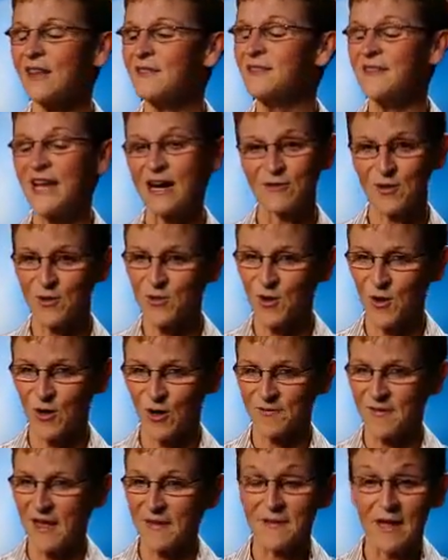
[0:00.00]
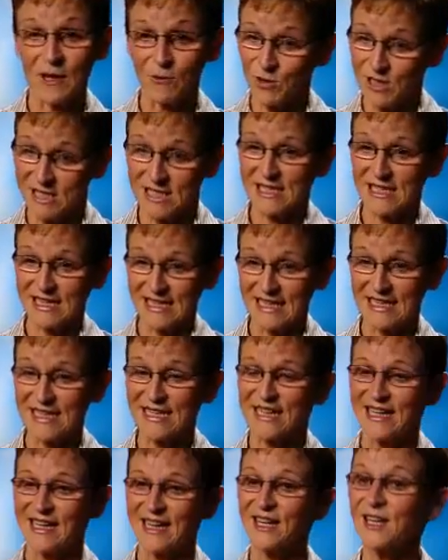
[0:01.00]
never thought that they would
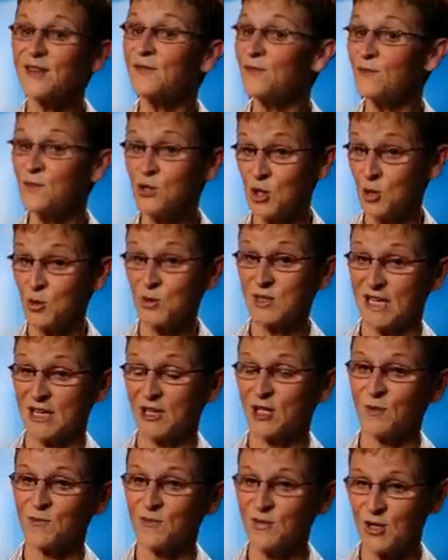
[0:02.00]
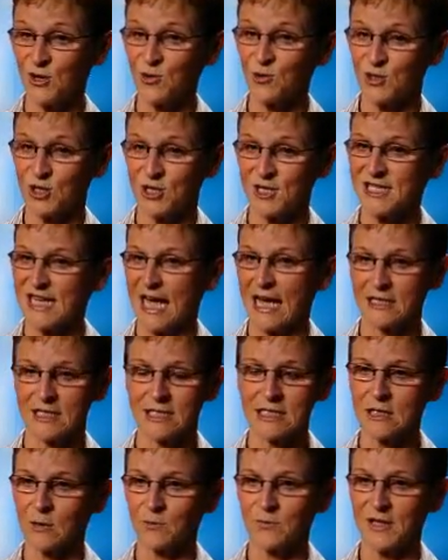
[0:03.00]
see using computers as
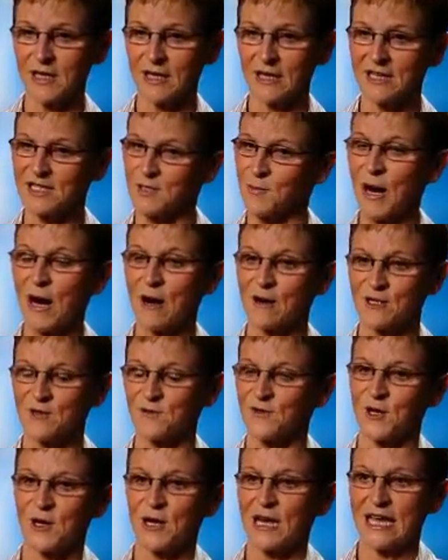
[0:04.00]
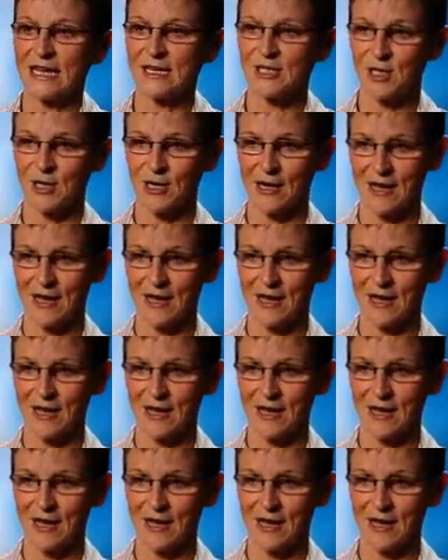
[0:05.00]
something as part of their later